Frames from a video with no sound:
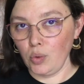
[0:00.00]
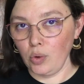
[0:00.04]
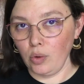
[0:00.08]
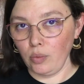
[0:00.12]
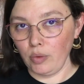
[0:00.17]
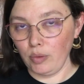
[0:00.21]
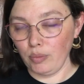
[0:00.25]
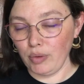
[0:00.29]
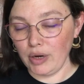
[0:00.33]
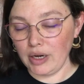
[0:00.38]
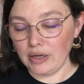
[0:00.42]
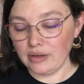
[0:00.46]

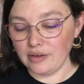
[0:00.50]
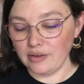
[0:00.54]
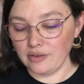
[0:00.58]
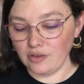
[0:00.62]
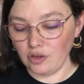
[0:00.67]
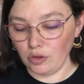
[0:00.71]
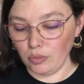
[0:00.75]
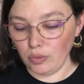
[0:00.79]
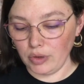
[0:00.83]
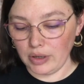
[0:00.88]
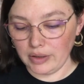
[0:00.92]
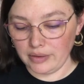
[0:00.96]
We practiced
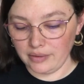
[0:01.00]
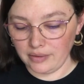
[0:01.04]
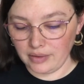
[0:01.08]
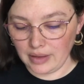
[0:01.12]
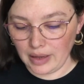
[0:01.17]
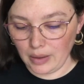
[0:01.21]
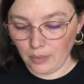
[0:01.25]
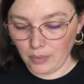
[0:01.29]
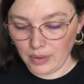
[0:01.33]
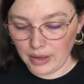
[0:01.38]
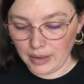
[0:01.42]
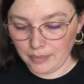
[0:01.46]
our breaths
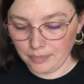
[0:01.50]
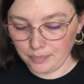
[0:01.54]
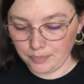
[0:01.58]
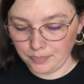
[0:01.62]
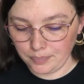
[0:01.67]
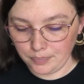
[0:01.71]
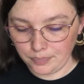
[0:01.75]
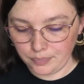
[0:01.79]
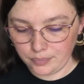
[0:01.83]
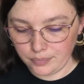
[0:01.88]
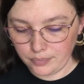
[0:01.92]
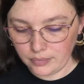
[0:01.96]
that way.
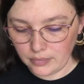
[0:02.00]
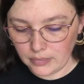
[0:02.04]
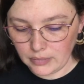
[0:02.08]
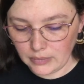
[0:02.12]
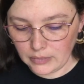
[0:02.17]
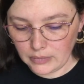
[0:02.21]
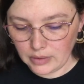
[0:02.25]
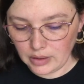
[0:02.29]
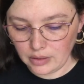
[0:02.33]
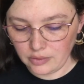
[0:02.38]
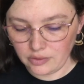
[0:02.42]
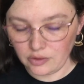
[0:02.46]

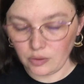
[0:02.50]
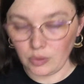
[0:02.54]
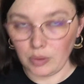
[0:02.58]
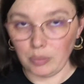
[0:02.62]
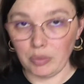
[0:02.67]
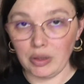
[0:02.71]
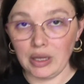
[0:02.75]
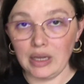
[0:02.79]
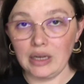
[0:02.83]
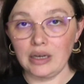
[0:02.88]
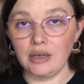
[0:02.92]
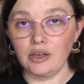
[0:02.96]
So we
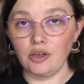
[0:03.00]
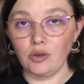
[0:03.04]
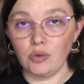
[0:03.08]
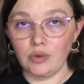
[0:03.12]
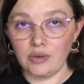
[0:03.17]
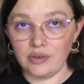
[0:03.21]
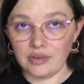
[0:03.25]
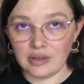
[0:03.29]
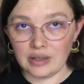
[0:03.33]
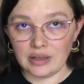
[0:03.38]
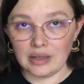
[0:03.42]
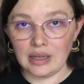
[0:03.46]
played in
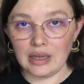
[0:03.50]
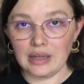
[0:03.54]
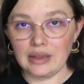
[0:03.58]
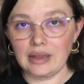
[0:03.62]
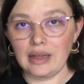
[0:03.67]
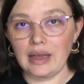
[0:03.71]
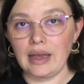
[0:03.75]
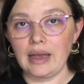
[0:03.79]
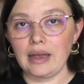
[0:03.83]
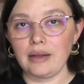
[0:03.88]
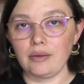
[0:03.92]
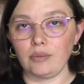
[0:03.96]
unison like
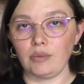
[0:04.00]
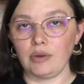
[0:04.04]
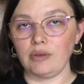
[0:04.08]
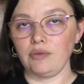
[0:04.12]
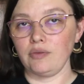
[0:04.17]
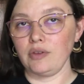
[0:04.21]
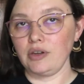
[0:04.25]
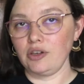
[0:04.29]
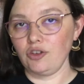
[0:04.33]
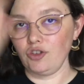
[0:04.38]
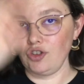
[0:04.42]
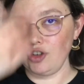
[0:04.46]
that. We
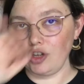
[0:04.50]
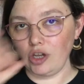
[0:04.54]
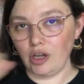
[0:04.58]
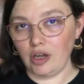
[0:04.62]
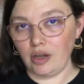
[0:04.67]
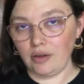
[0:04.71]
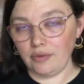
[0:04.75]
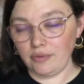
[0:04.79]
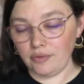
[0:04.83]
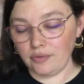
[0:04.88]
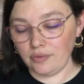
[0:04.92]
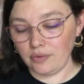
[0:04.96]
finished
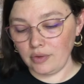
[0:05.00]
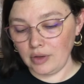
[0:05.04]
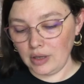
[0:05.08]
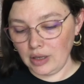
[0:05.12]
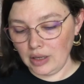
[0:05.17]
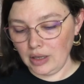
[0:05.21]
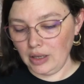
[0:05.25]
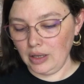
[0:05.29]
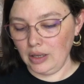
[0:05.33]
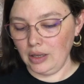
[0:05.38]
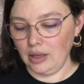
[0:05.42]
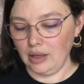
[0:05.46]
off,
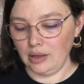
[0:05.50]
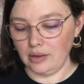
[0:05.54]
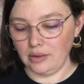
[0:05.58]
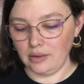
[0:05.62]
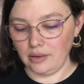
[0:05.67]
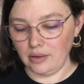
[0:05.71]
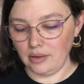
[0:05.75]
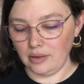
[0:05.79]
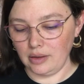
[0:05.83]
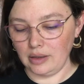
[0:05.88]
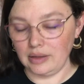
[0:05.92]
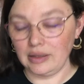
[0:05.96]

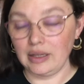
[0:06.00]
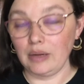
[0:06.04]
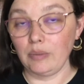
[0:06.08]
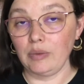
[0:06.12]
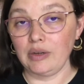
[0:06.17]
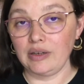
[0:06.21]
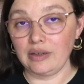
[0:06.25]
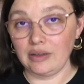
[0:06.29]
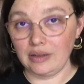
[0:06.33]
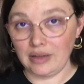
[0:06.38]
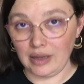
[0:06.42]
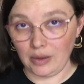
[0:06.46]
and then we
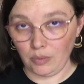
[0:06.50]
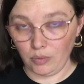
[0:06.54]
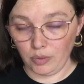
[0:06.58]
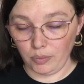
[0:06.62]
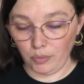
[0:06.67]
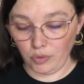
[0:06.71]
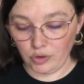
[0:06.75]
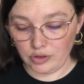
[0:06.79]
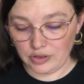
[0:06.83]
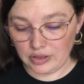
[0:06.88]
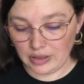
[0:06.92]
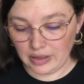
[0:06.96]
did that one
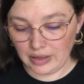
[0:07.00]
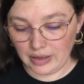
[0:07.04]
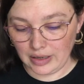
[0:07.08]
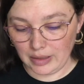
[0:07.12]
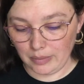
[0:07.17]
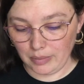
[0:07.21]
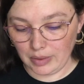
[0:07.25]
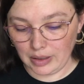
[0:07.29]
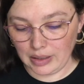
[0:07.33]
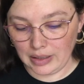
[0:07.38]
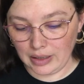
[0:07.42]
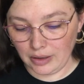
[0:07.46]
more
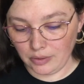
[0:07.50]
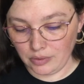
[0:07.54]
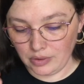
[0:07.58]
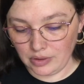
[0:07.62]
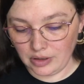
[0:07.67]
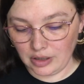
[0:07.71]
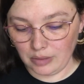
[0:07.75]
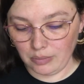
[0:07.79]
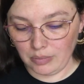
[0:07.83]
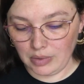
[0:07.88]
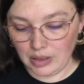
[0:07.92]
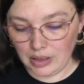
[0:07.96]
time. I counted
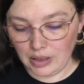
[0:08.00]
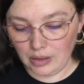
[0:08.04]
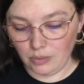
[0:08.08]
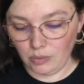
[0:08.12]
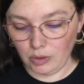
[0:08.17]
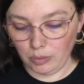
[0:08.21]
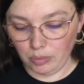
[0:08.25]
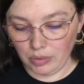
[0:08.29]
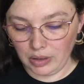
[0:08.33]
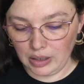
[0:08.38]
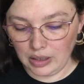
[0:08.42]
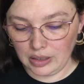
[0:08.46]
them in.
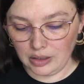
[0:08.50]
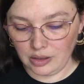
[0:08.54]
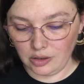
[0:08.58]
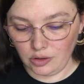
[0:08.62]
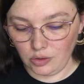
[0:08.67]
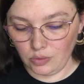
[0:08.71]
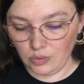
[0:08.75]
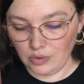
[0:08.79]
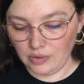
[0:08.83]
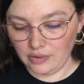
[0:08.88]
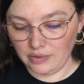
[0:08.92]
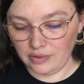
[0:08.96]
We played in
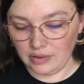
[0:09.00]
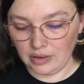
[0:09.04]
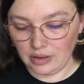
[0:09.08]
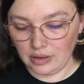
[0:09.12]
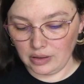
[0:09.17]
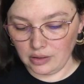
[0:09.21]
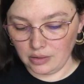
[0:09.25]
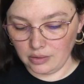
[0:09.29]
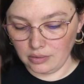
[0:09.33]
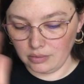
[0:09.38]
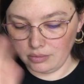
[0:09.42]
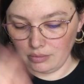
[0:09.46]

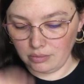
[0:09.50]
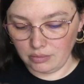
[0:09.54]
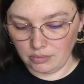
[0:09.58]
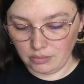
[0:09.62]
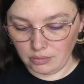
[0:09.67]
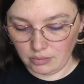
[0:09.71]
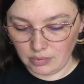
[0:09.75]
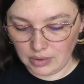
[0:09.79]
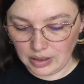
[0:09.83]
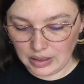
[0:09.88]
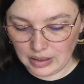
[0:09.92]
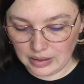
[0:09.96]
unison.
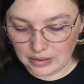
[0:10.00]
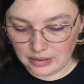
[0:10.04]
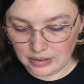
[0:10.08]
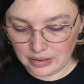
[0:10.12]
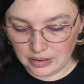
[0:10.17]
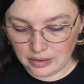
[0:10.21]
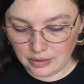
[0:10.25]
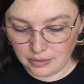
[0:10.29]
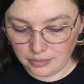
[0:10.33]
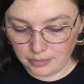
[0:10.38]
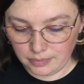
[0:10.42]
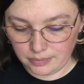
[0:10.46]
We
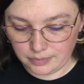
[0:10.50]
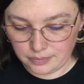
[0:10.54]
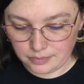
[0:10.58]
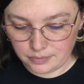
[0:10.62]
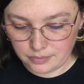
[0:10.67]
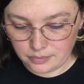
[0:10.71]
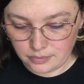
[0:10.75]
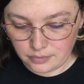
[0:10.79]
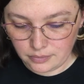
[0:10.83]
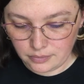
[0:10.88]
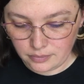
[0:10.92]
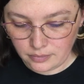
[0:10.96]
ended,
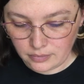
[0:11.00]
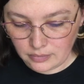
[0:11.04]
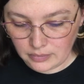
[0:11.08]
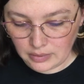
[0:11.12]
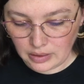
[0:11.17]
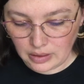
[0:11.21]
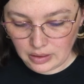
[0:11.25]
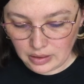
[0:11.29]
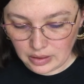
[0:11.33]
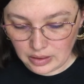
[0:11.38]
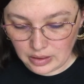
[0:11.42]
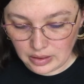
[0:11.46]

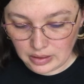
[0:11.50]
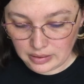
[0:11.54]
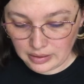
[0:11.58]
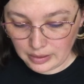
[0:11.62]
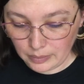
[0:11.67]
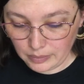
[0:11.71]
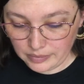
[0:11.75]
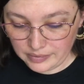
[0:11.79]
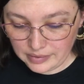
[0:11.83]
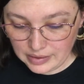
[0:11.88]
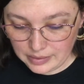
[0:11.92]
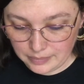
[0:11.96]
and that
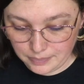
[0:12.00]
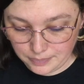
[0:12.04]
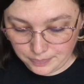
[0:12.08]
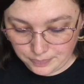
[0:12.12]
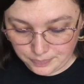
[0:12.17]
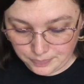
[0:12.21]
was it.